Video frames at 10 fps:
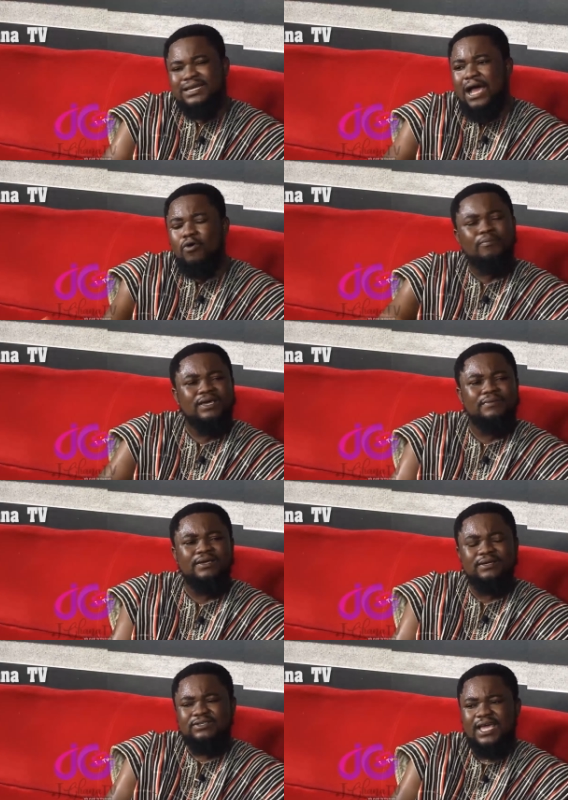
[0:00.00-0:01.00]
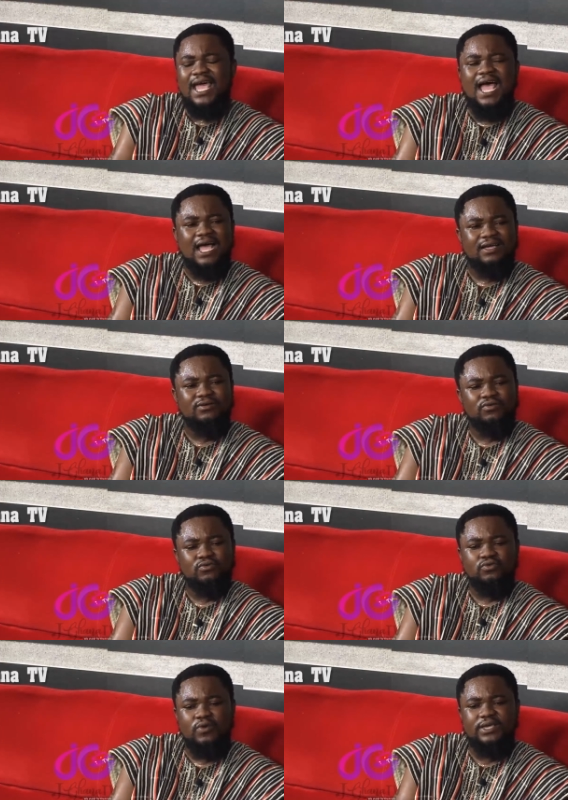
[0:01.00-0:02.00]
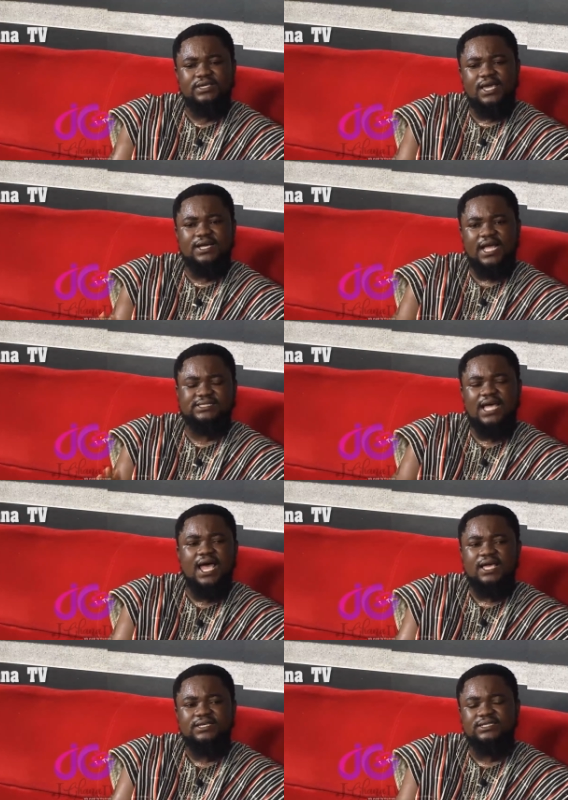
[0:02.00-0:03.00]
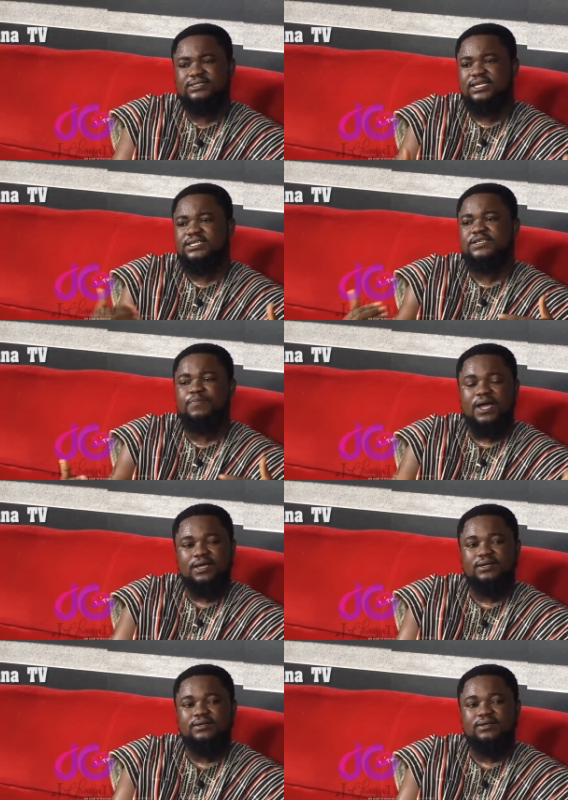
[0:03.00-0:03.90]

now me yeah when ye kasa ye study nipa.